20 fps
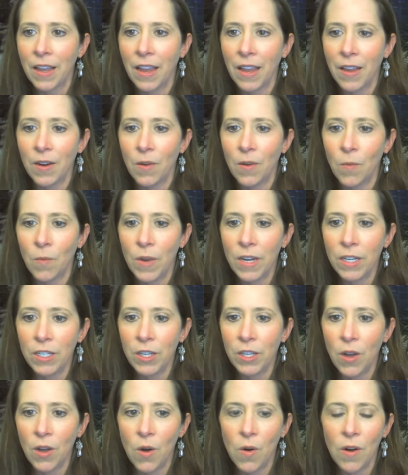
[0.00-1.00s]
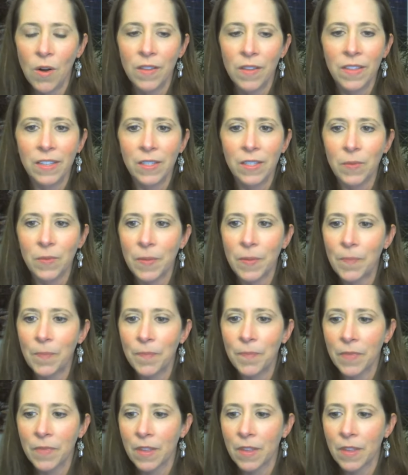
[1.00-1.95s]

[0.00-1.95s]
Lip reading: and a window and this one.